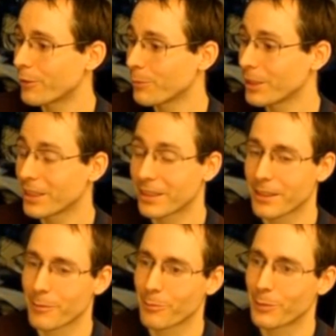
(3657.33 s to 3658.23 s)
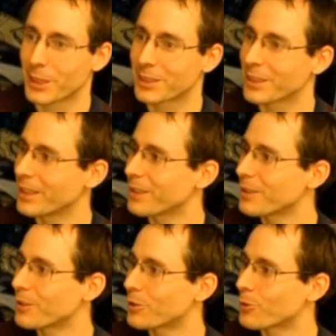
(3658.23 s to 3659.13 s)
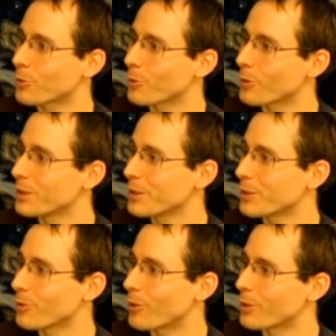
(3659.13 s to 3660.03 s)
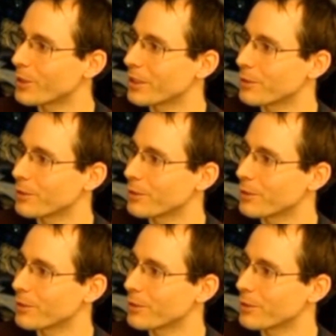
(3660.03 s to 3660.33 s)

me, and I'm excited to listen to all your other